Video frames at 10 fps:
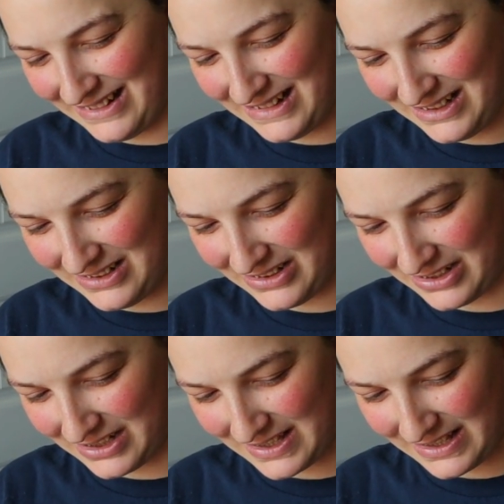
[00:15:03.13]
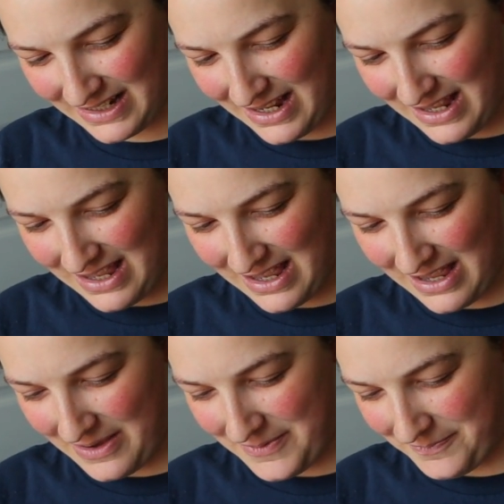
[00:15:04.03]
Oh goodness.
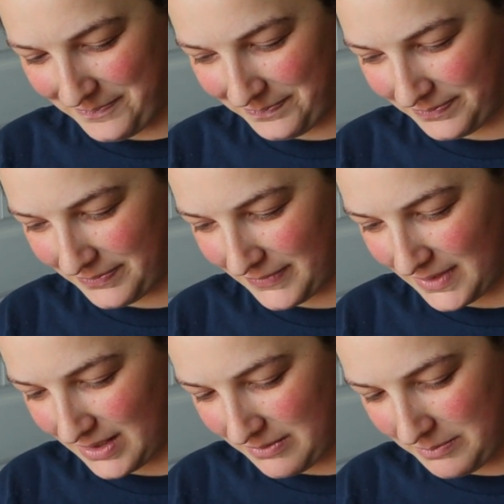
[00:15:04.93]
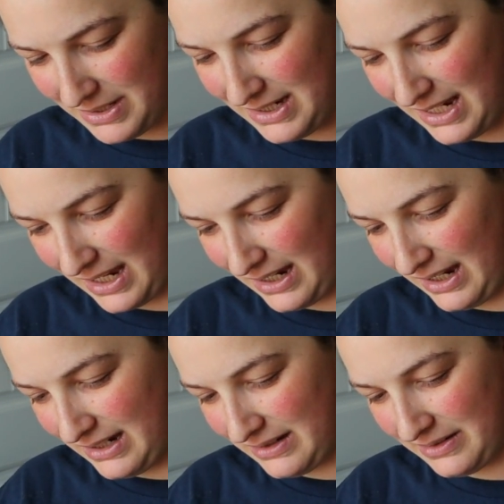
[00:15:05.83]
But yeah,
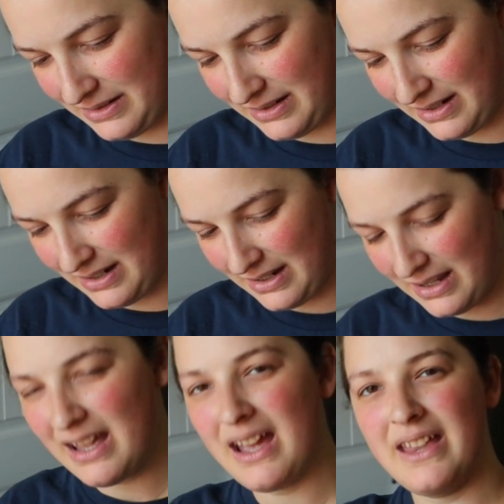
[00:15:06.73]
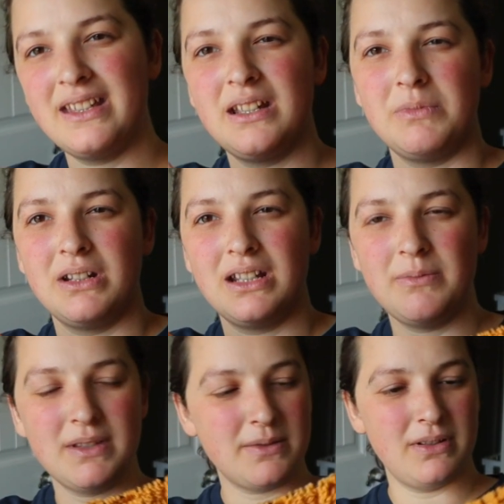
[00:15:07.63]
I think I'm going to
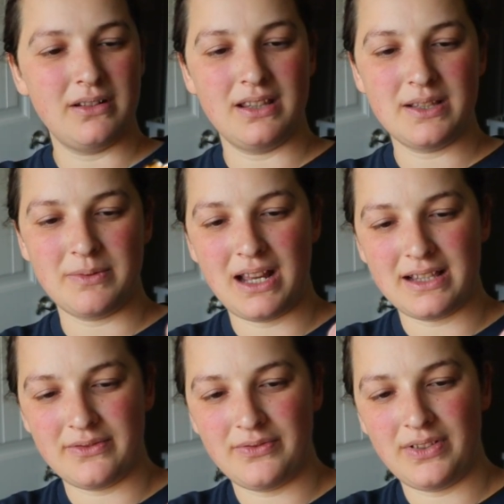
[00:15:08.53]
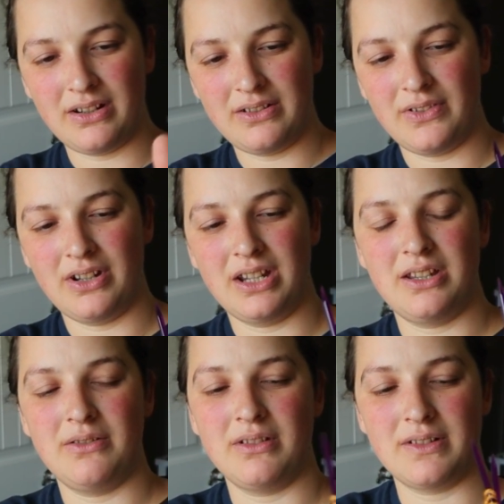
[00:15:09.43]
keep this one. And this one has a very, very
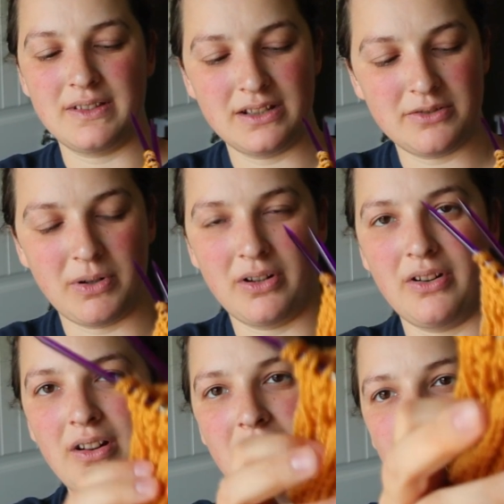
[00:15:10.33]
cute little stitch marker